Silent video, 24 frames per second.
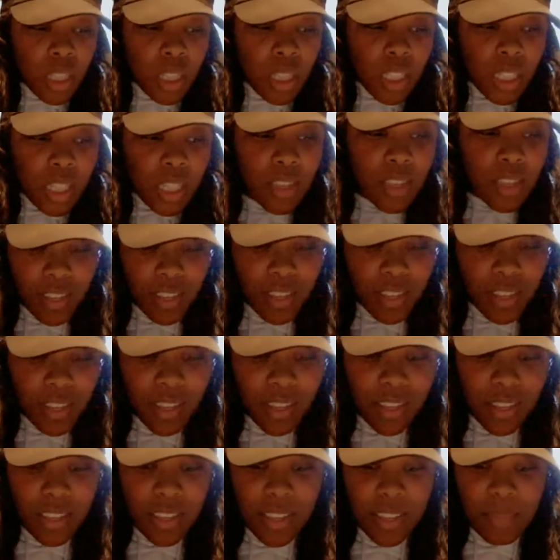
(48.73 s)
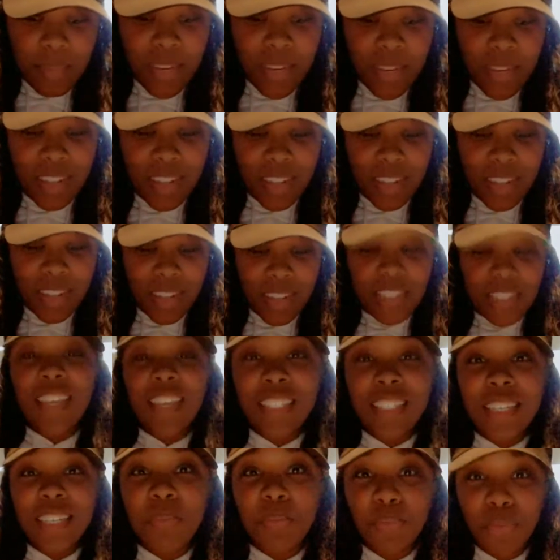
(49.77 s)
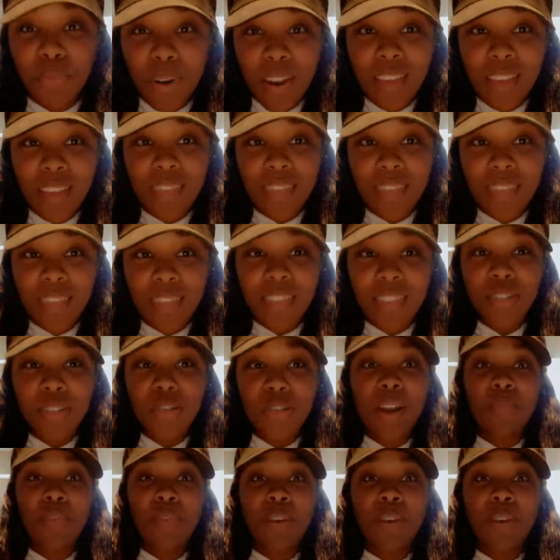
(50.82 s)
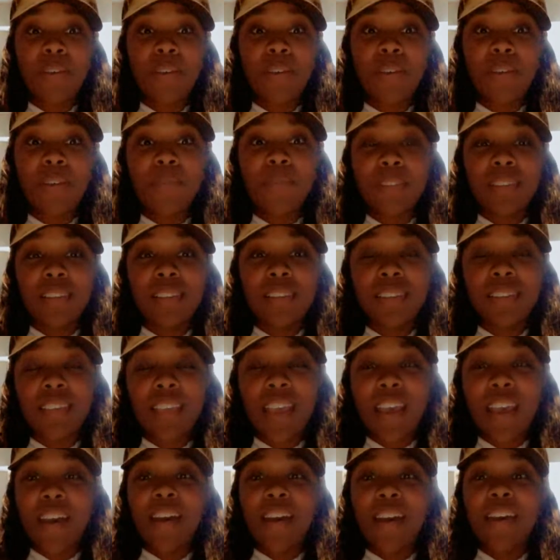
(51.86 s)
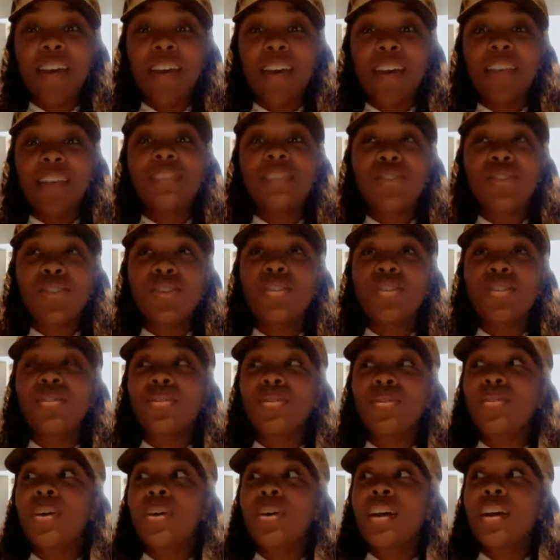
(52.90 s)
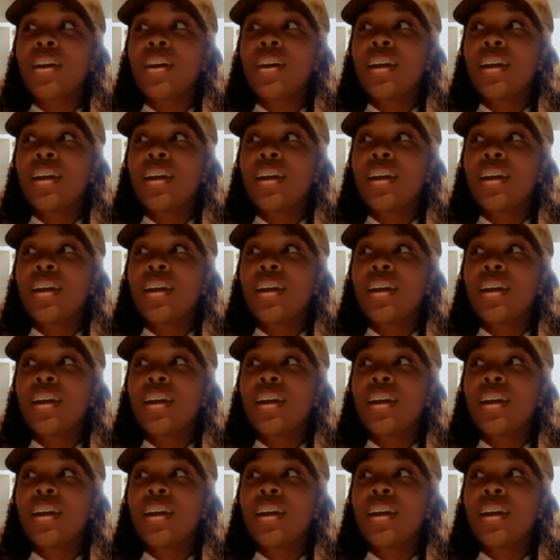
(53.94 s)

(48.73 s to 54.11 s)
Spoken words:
I need to take a deep breath and try to preference this as to